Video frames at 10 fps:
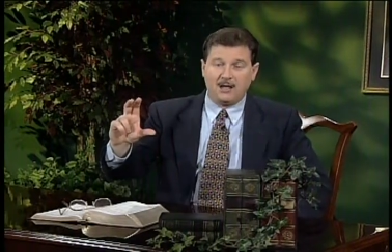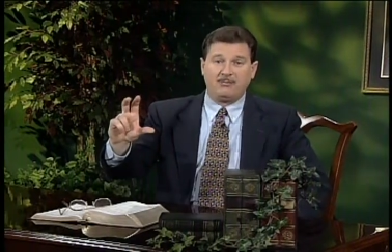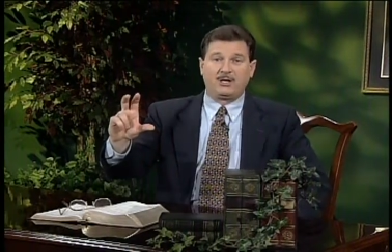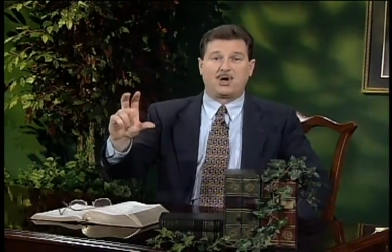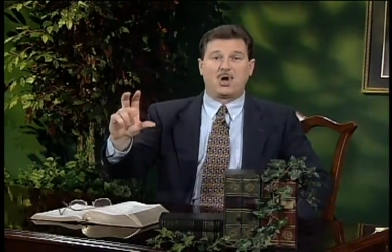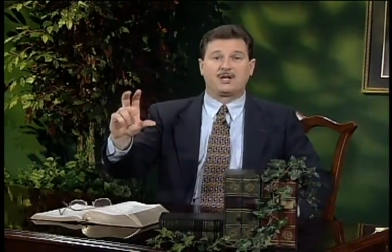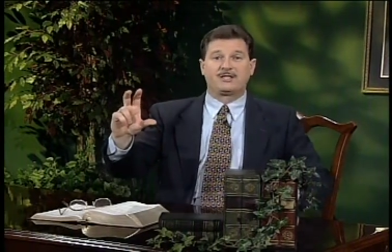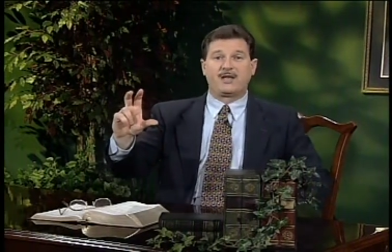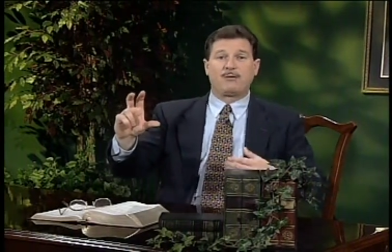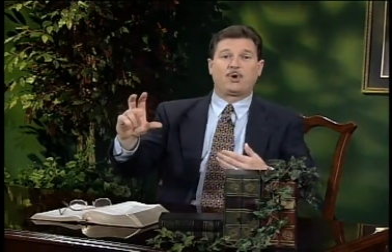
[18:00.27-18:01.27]
because
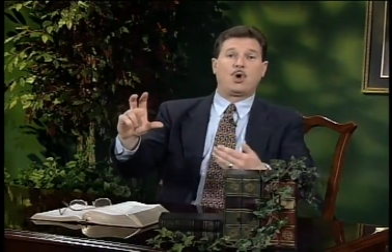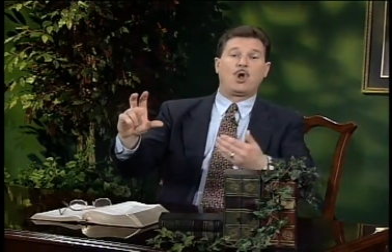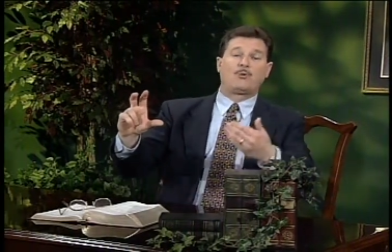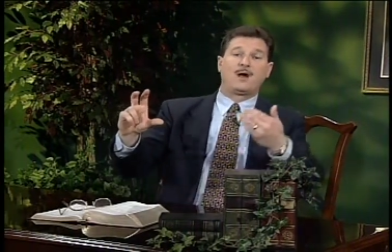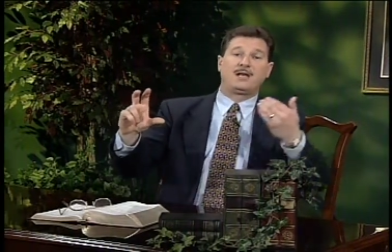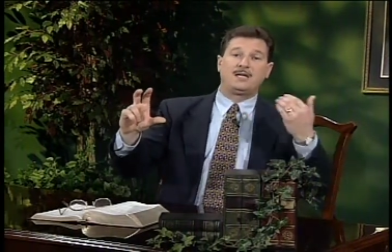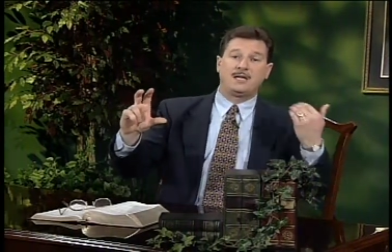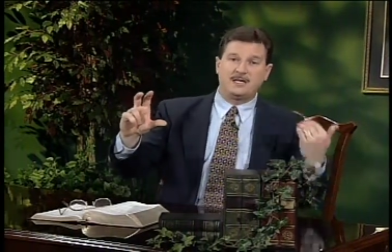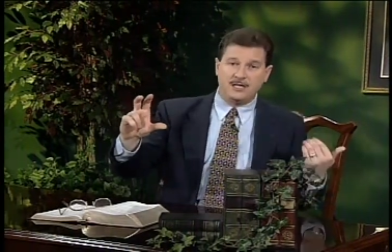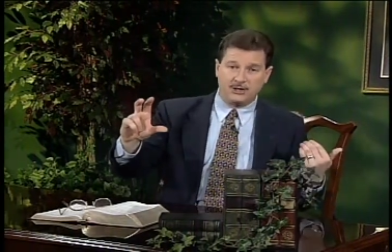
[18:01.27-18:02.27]
they were already
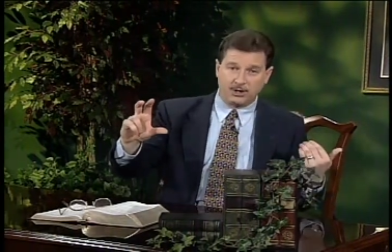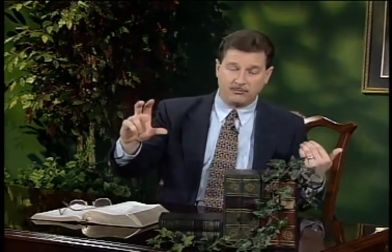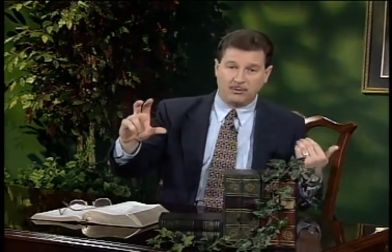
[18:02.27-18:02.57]
in Egypt.